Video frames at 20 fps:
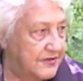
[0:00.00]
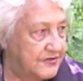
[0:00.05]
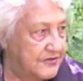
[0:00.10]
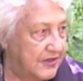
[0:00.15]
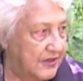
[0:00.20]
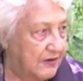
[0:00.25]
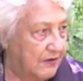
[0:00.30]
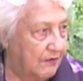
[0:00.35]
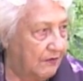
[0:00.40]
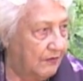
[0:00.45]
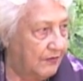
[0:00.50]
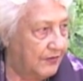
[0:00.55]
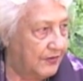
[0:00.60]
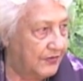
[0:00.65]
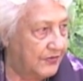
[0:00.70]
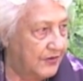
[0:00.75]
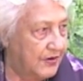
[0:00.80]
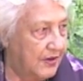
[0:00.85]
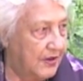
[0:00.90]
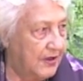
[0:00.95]
as they called
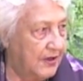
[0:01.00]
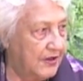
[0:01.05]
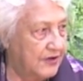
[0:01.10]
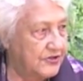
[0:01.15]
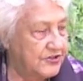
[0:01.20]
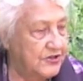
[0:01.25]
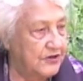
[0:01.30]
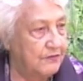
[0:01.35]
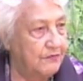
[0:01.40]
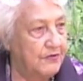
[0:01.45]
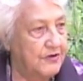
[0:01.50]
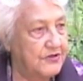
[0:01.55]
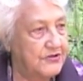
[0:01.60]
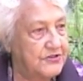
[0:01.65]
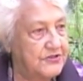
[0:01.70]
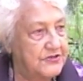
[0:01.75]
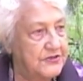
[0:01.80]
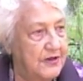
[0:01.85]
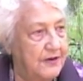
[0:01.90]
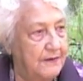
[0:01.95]
it. She was,